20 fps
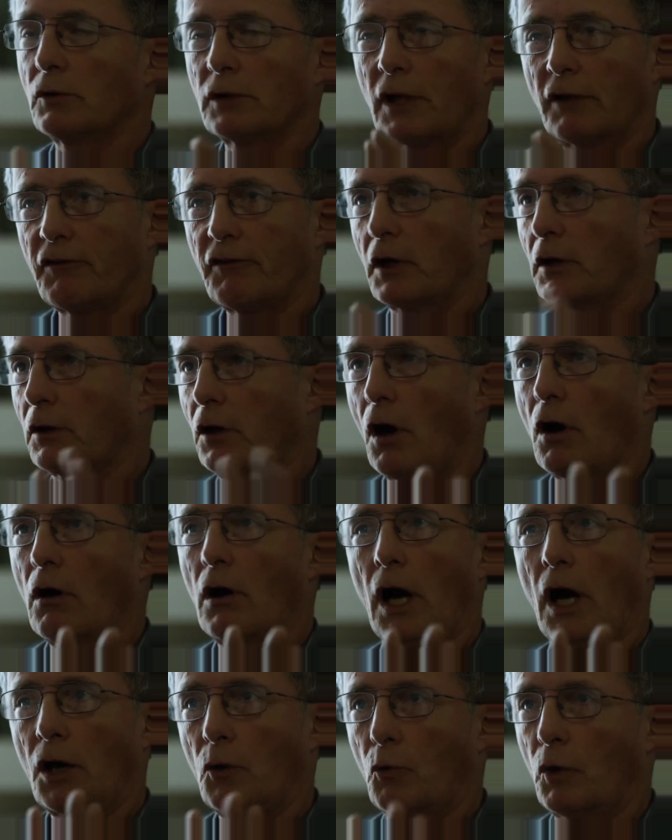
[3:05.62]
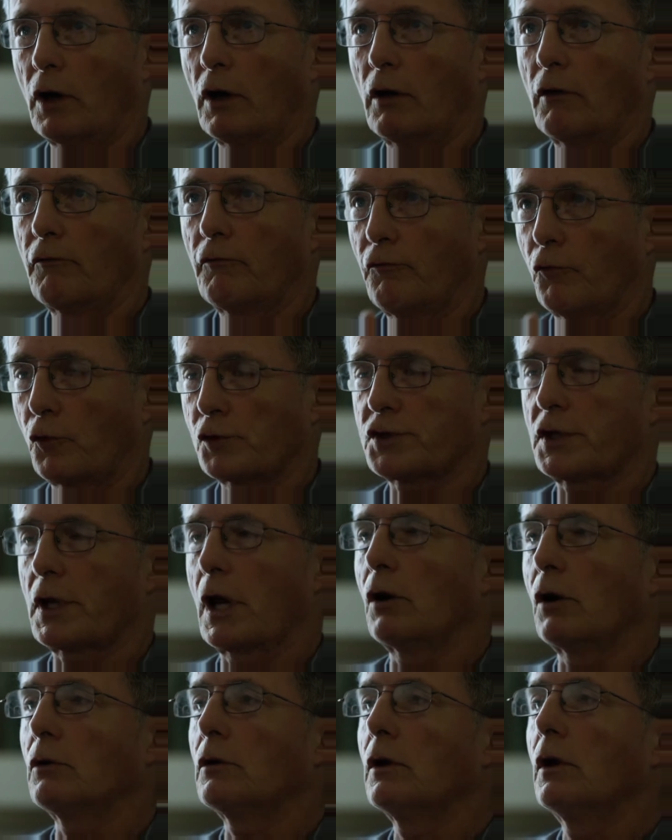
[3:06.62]
out, and I figured, no, I don't want to force
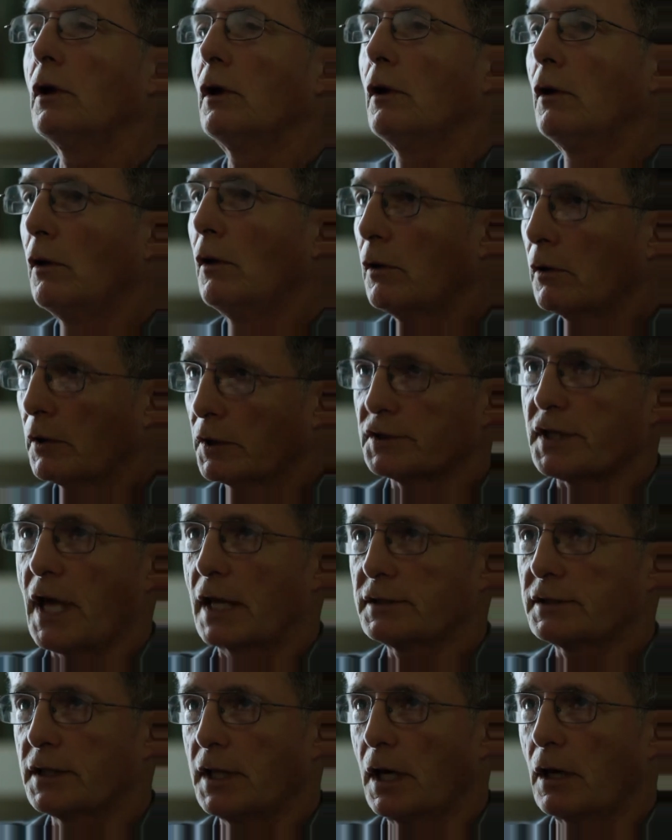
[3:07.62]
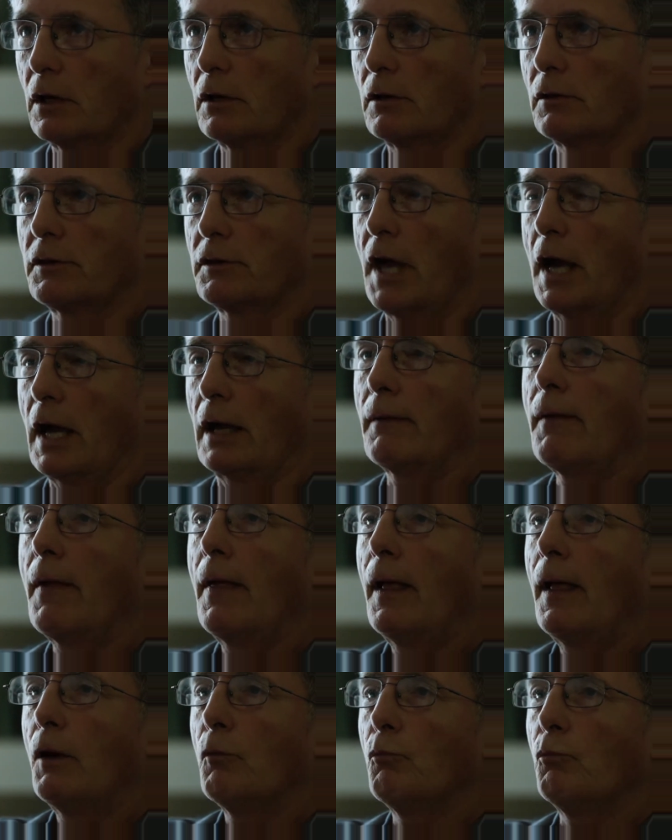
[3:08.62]
it out, because that's their thing.
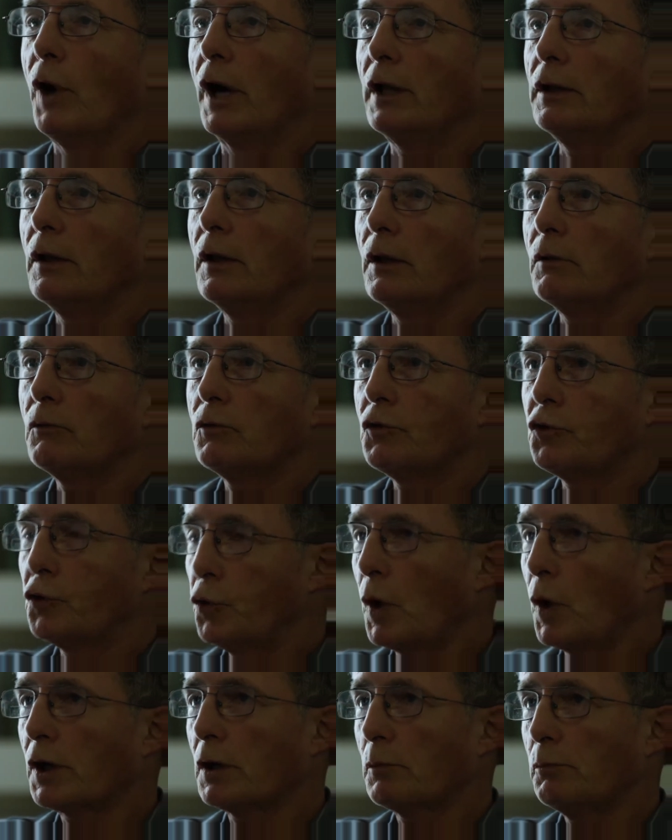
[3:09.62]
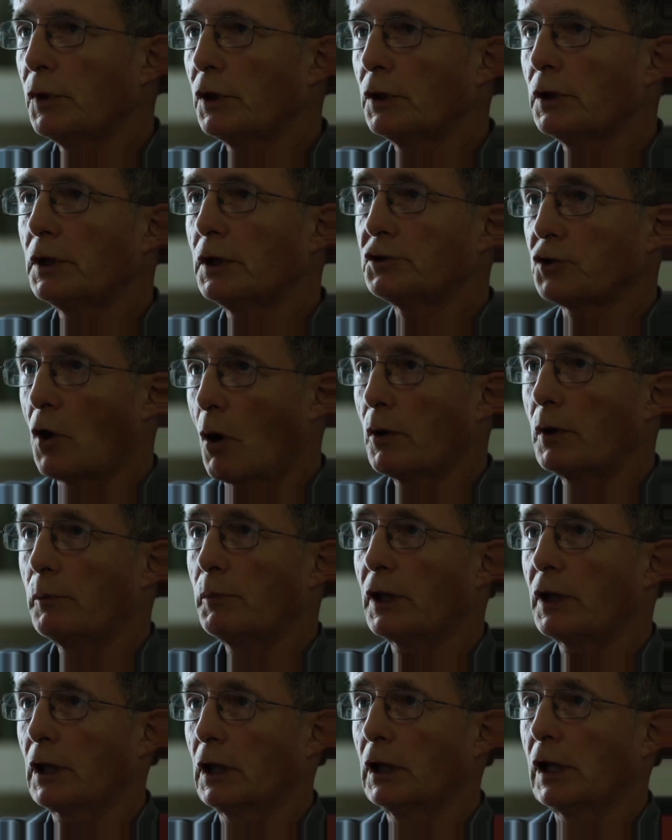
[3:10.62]
But $200 million has already
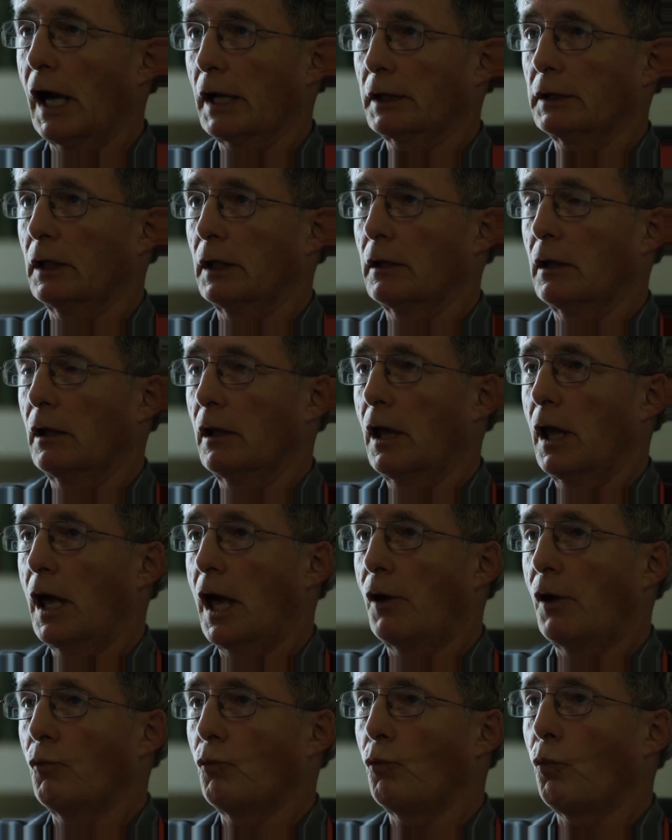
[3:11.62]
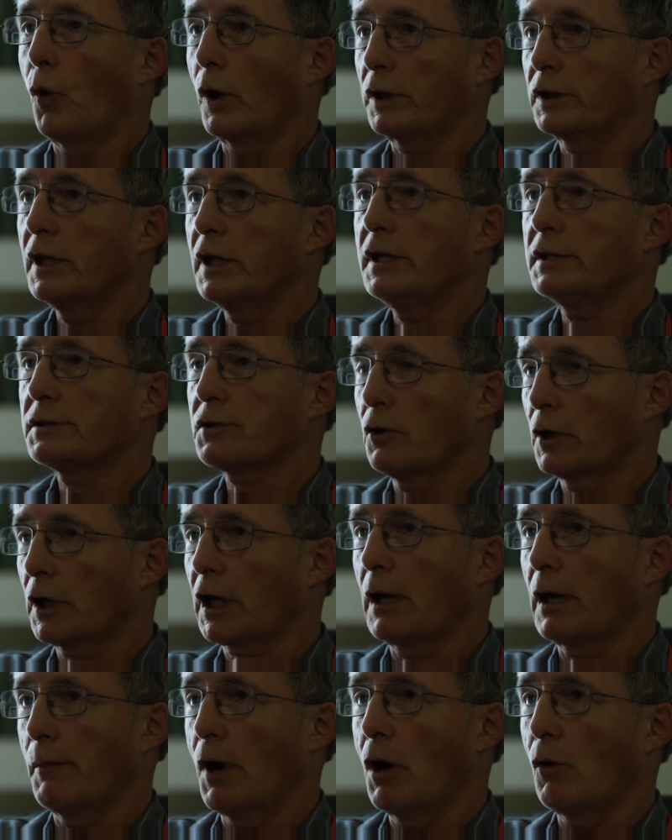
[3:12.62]
been collected, and what he's going
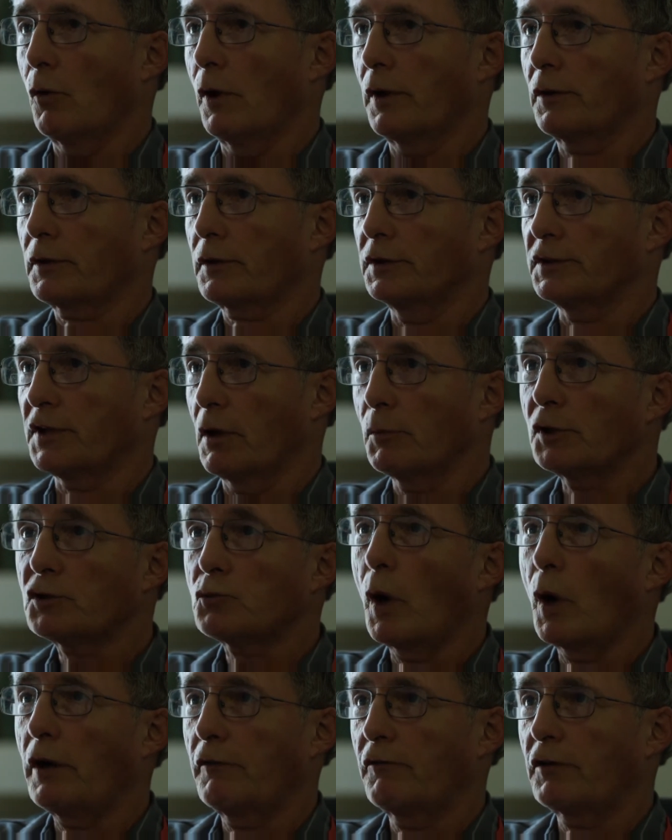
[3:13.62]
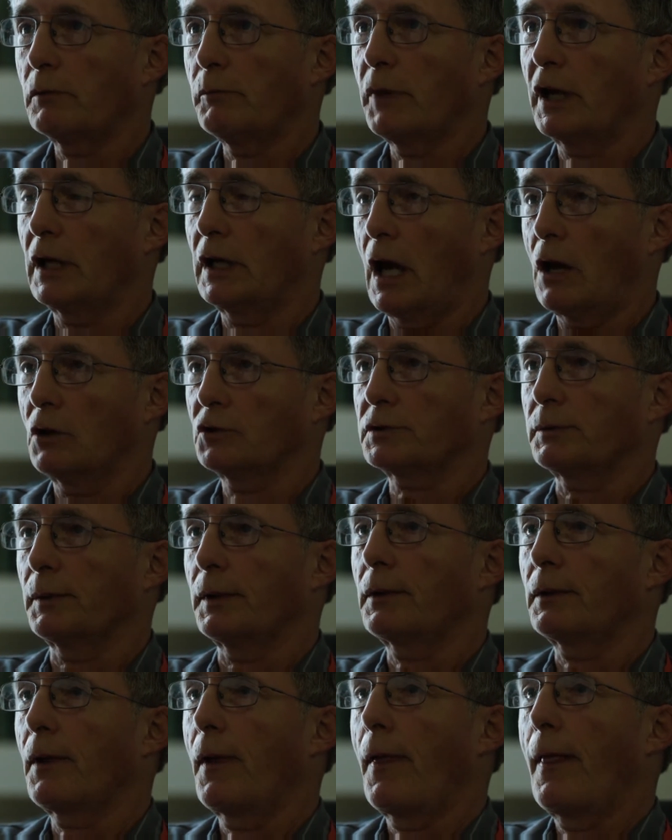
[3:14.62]
to come out with, because everybody's waiting for the big
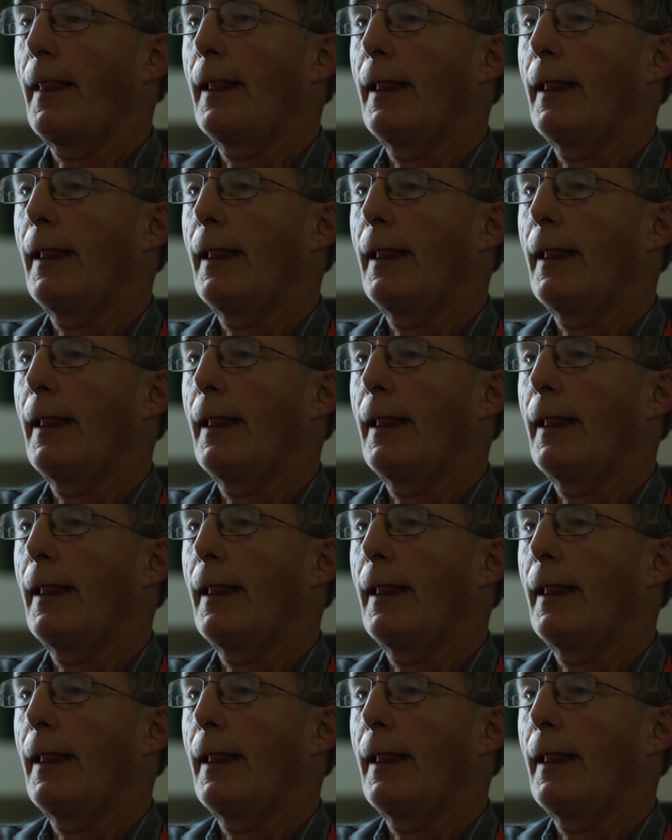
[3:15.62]
announcement,